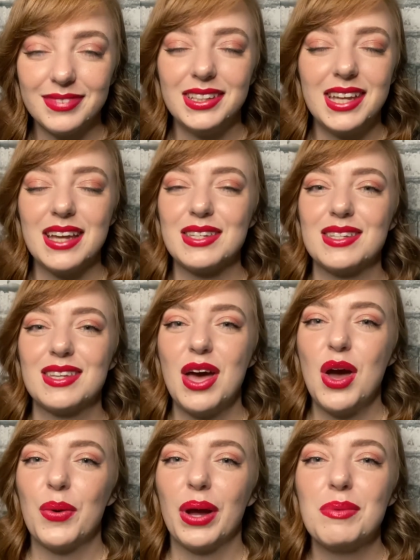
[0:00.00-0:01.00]
Yes,
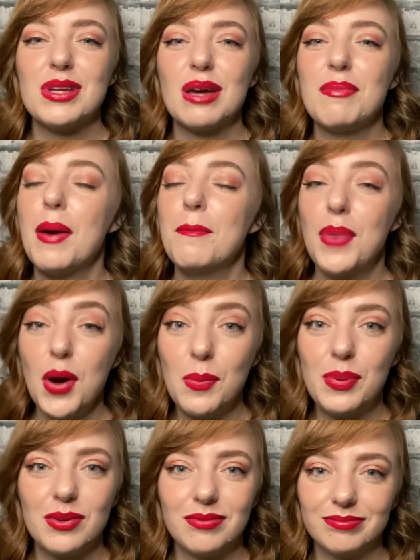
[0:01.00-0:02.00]
we're going to be talking about
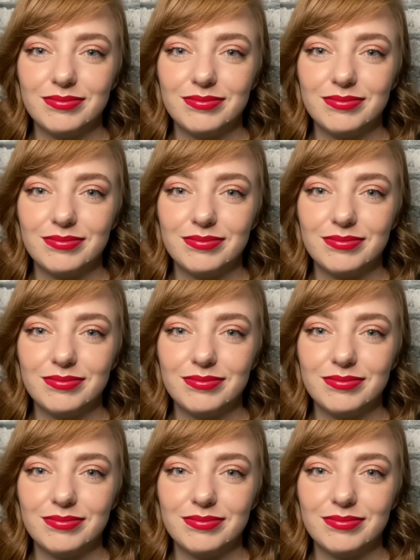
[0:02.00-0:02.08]
poop.